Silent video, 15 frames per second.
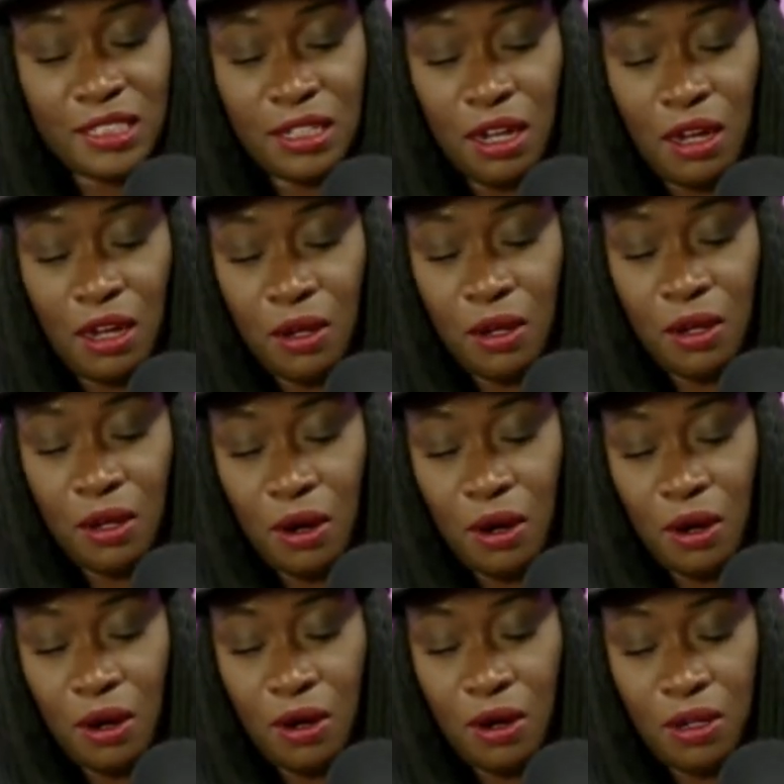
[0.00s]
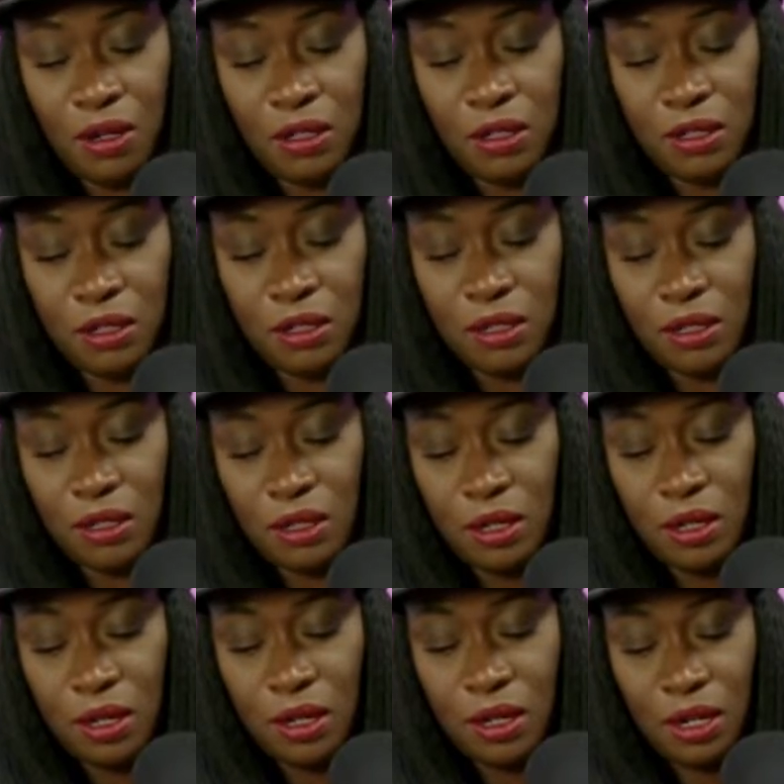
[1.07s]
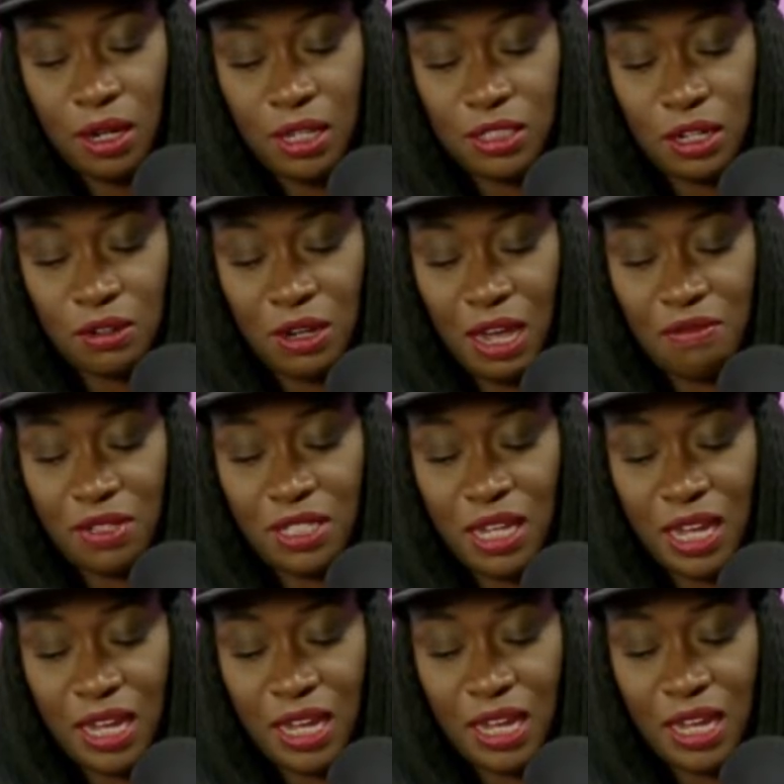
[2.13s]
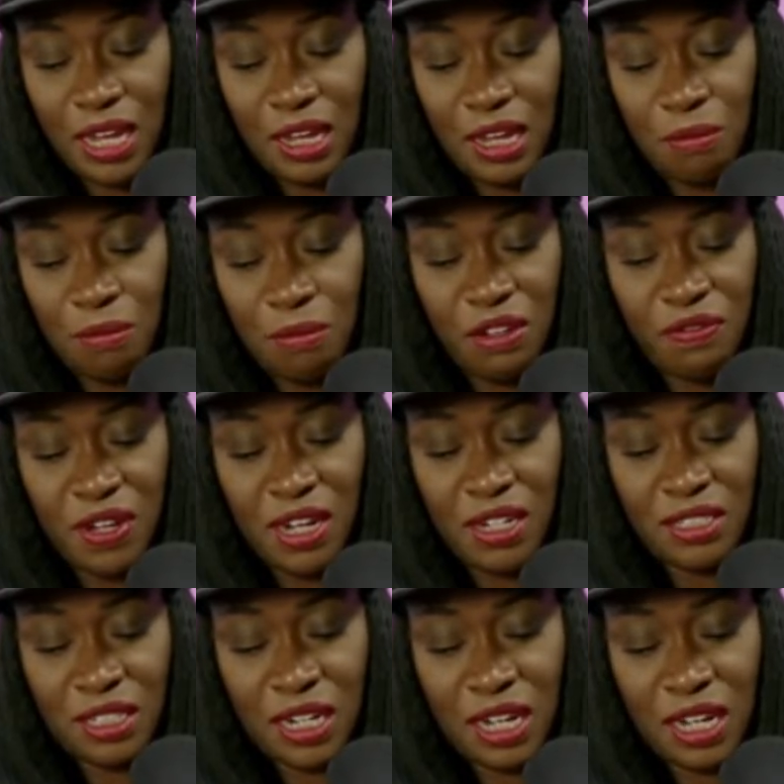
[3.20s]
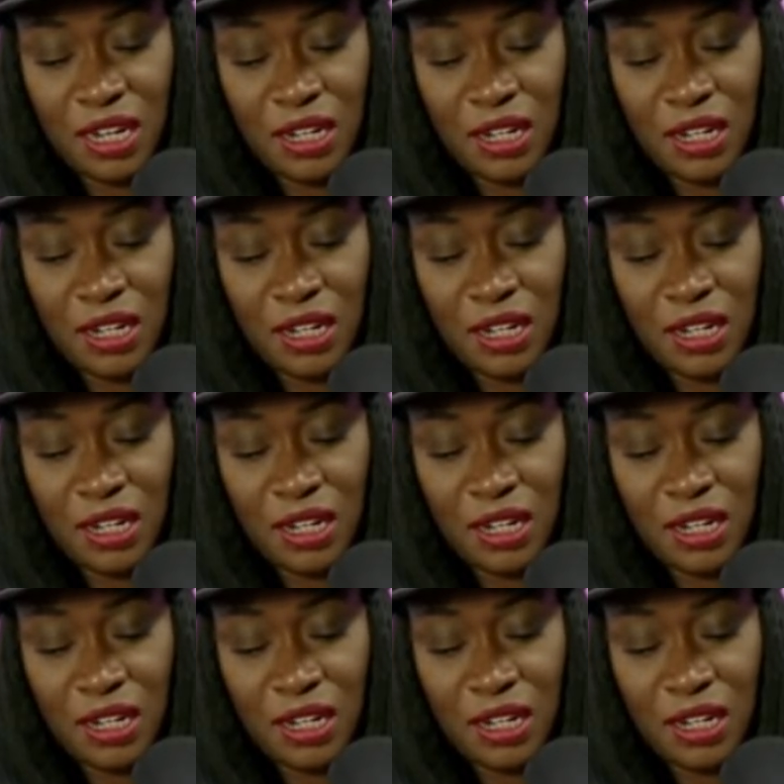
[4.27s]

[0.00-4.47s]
So I don't have a day here. Was it Thursday?